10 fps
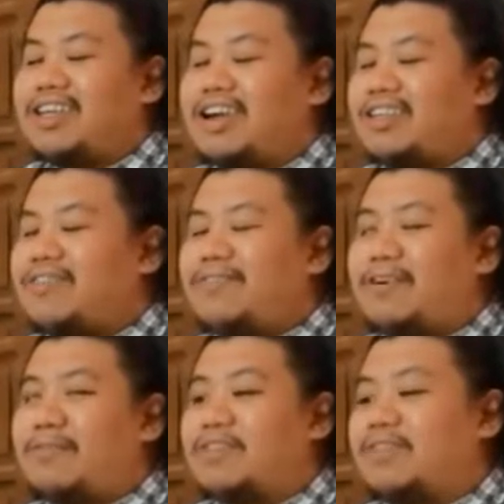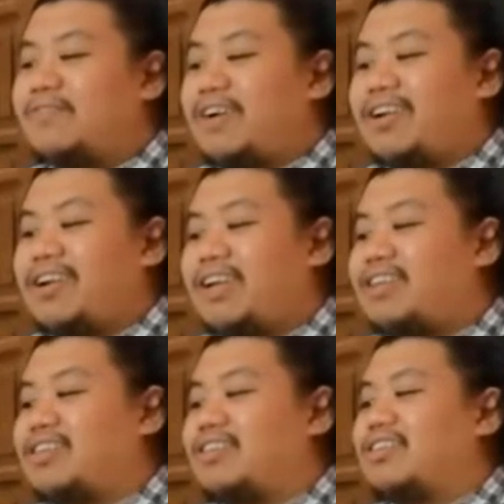and other forms of
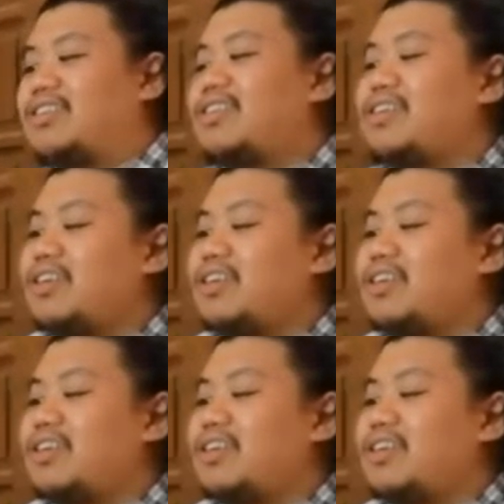violations.